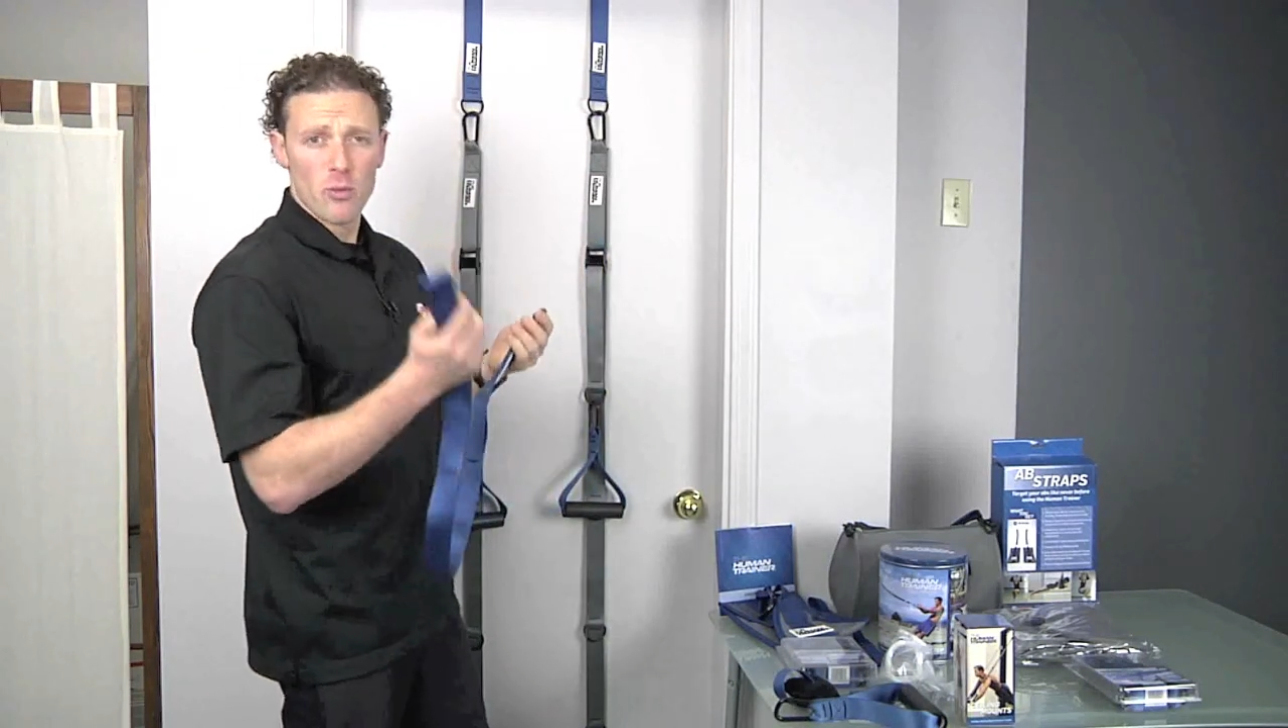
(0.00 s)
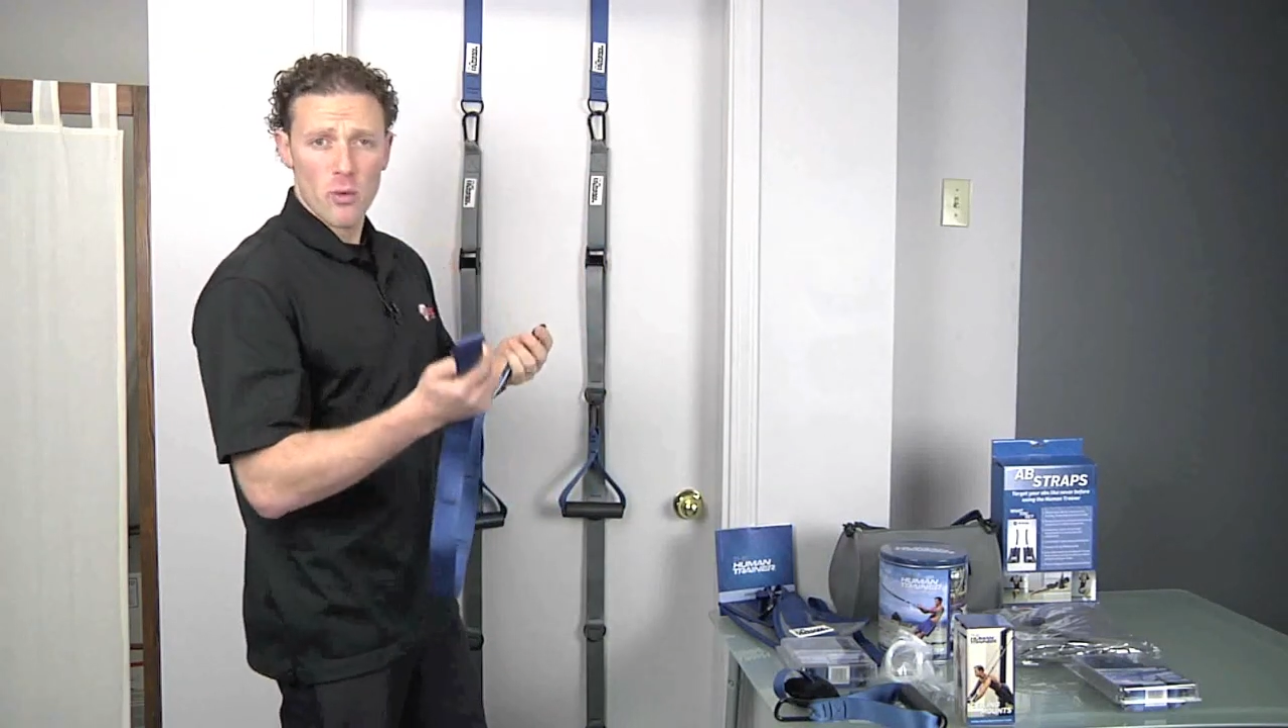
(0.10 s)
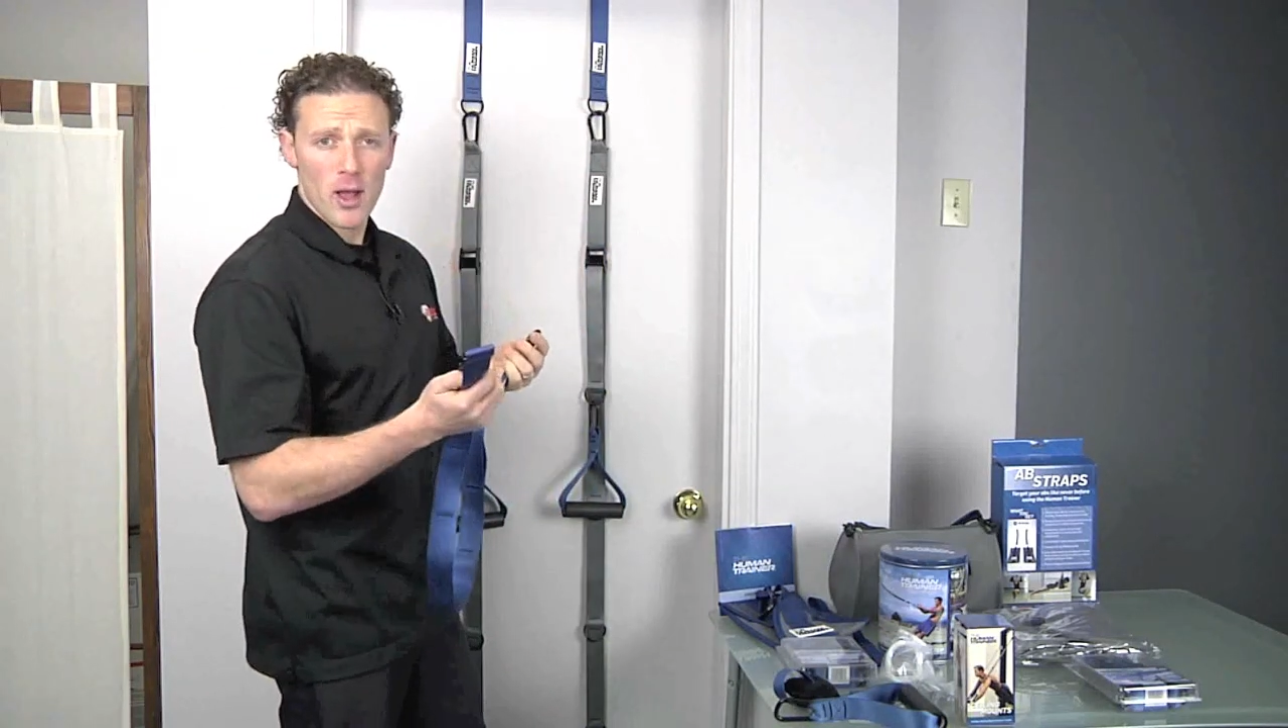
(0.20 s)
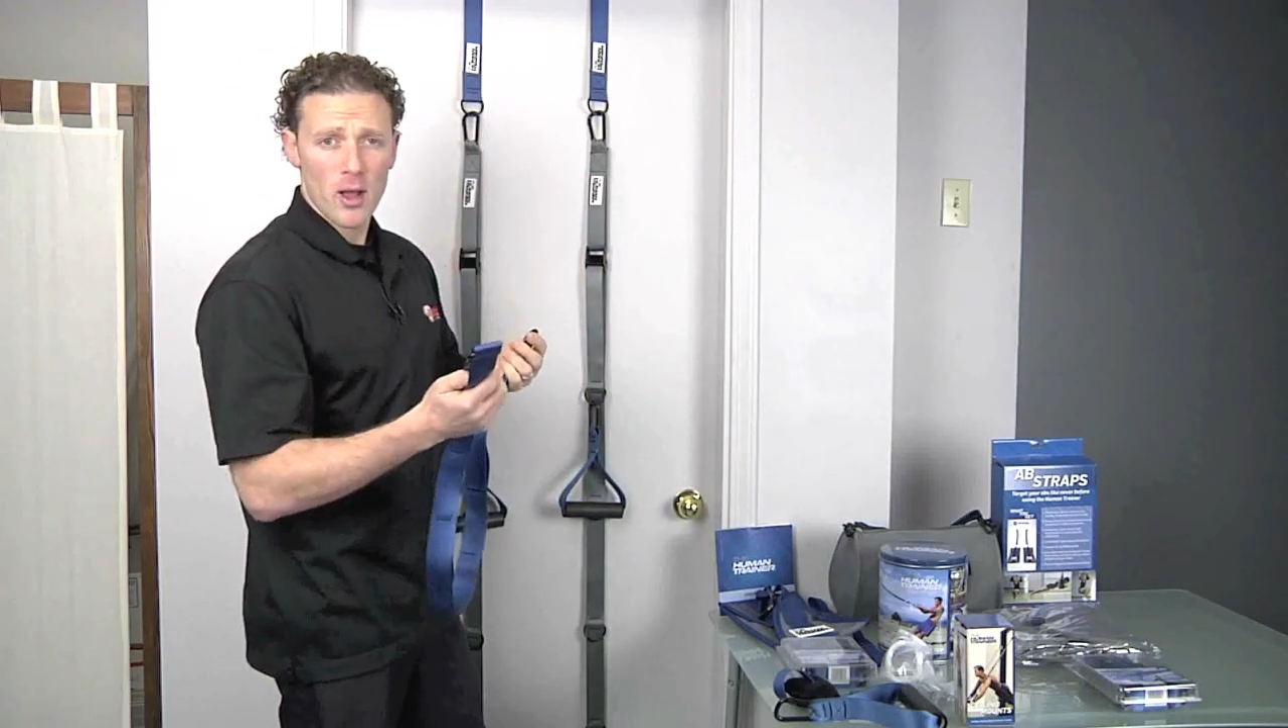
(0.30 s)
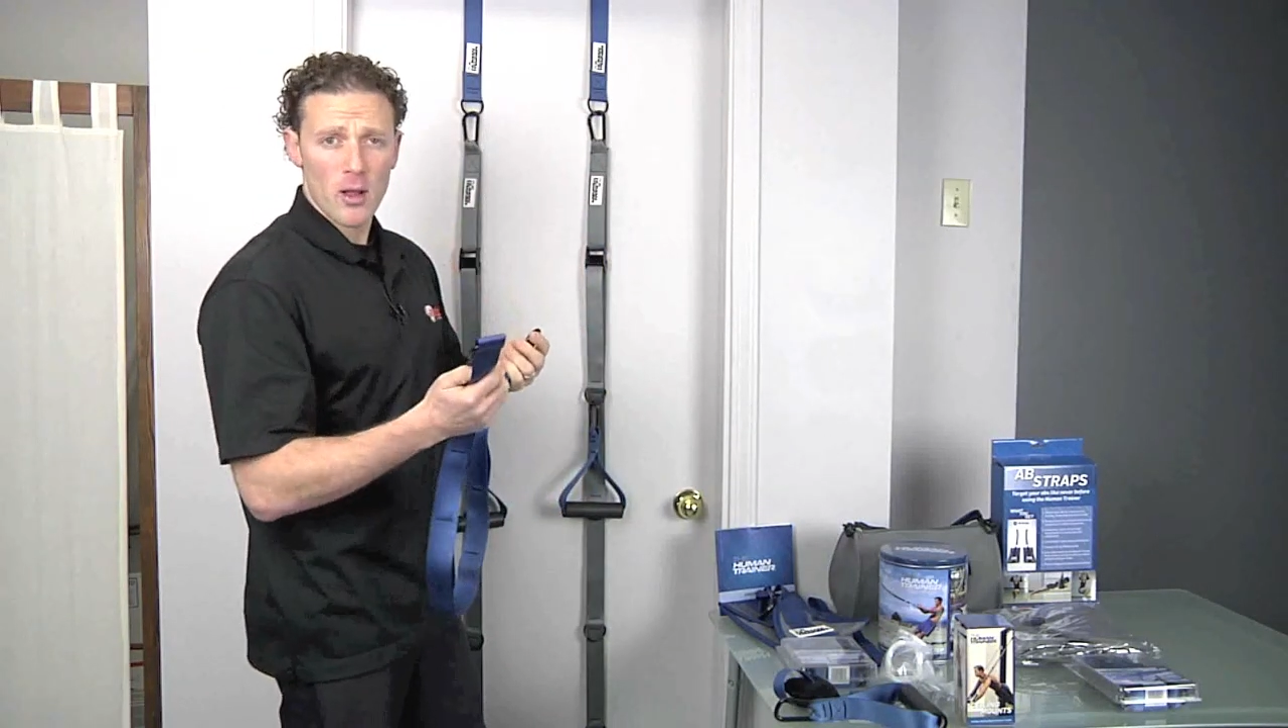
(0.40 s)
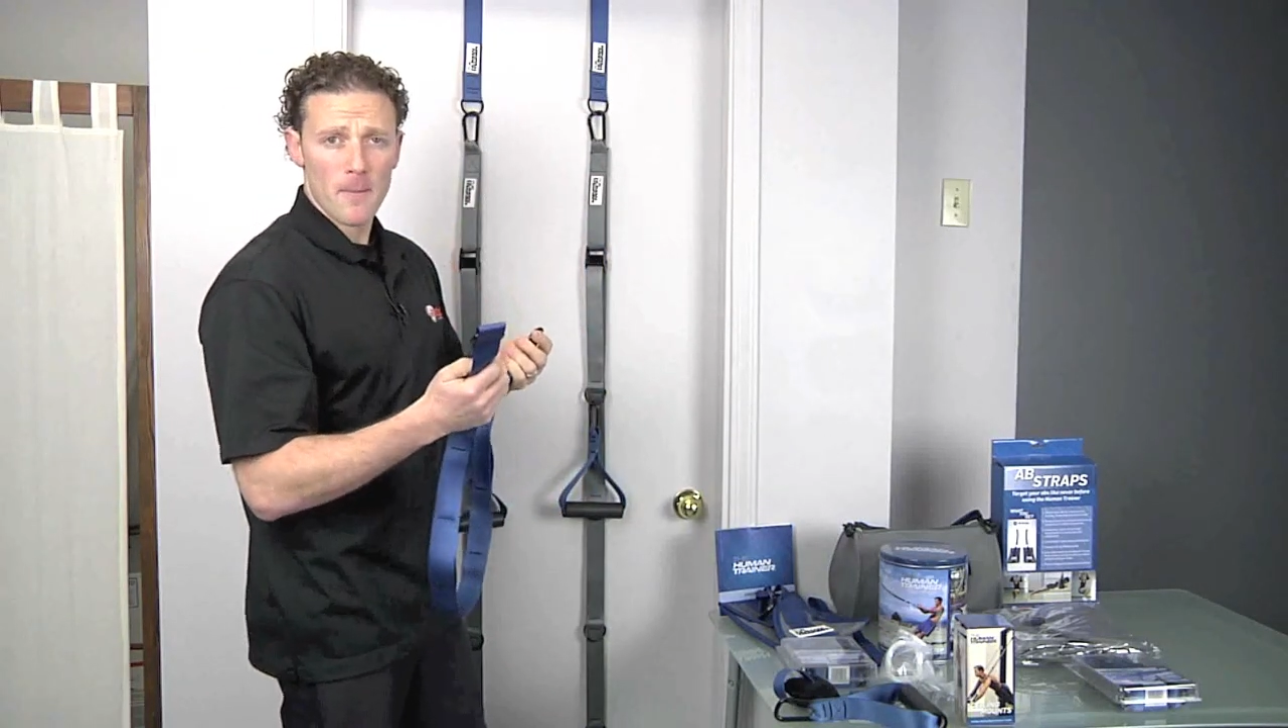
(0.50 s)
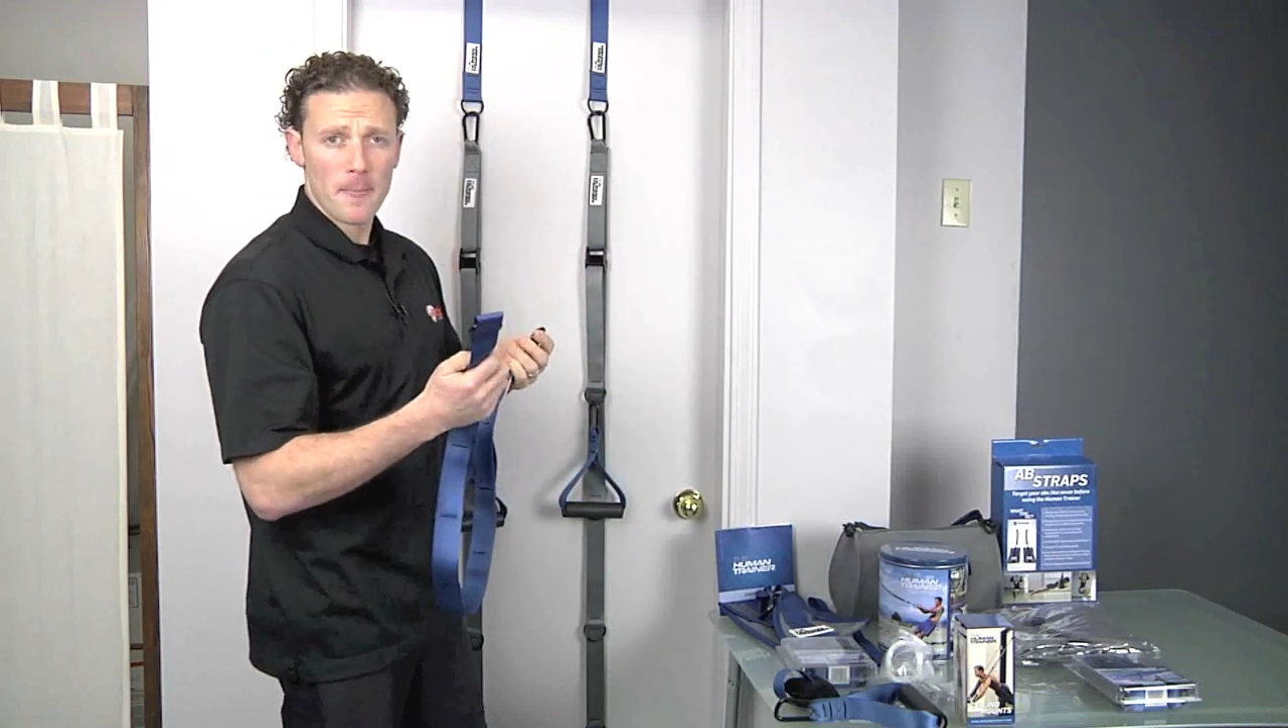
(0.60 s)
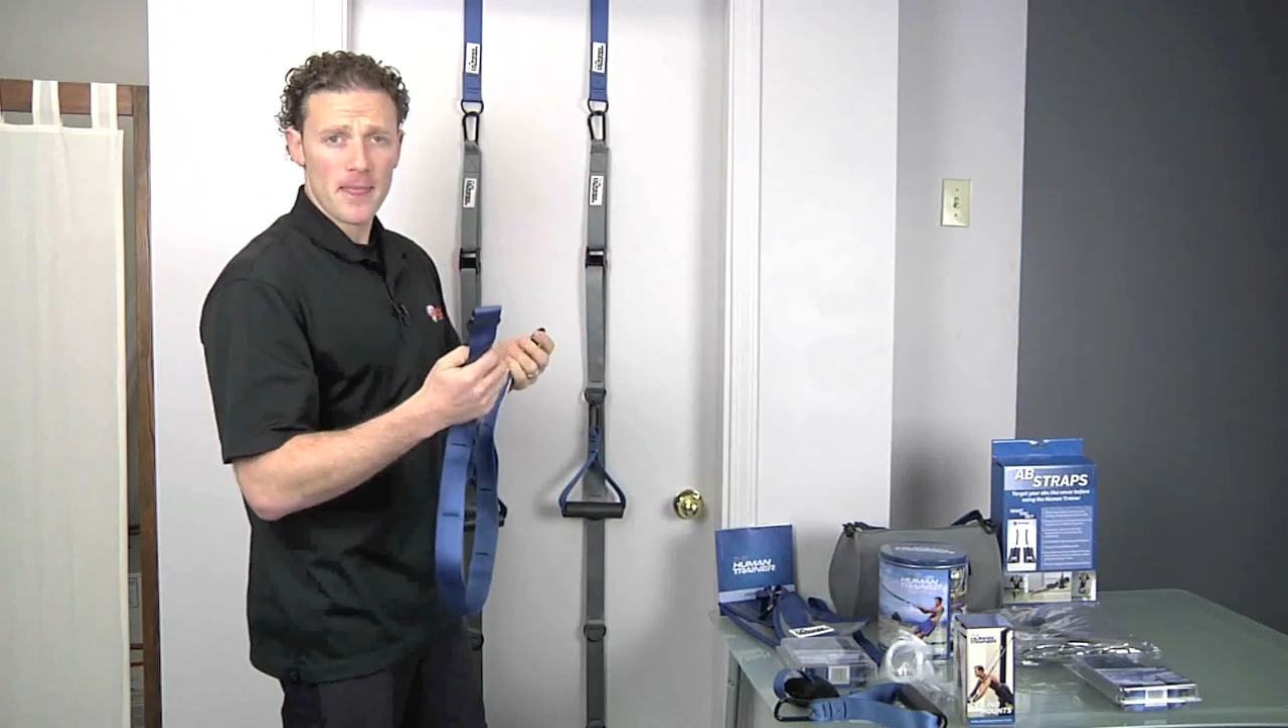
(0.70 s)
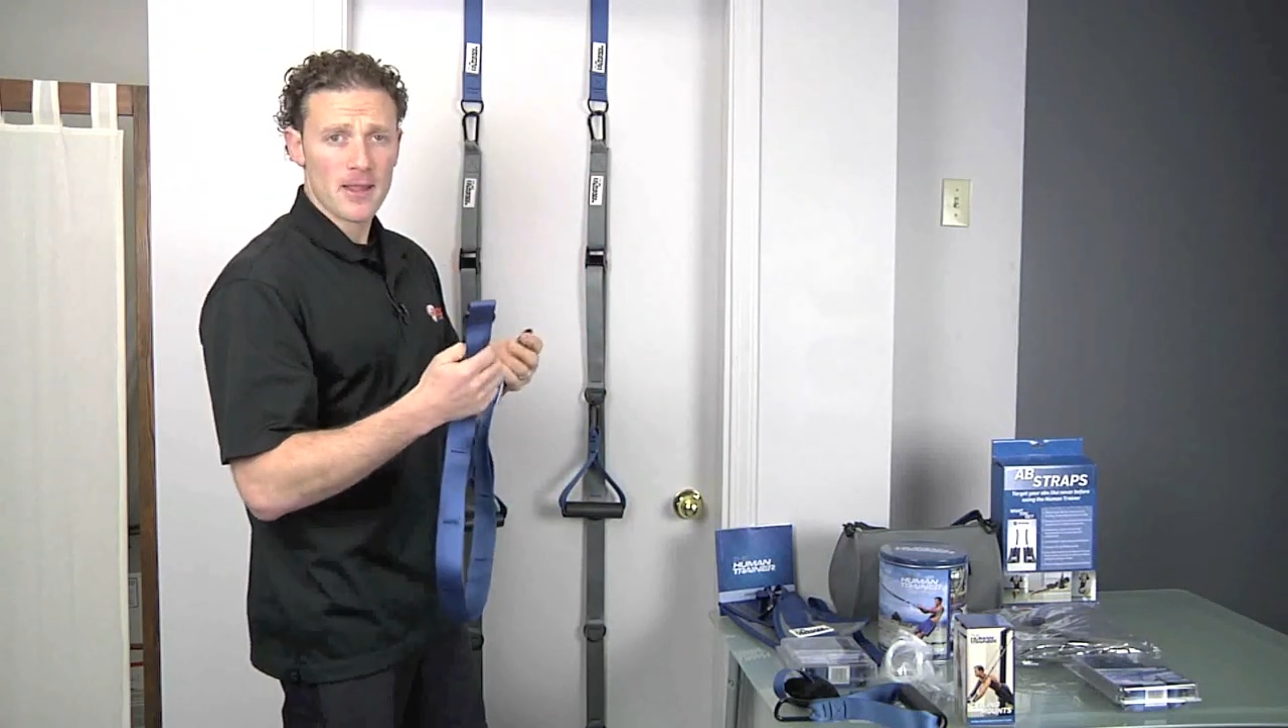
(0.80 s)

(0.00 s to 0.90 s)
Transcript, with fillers: well,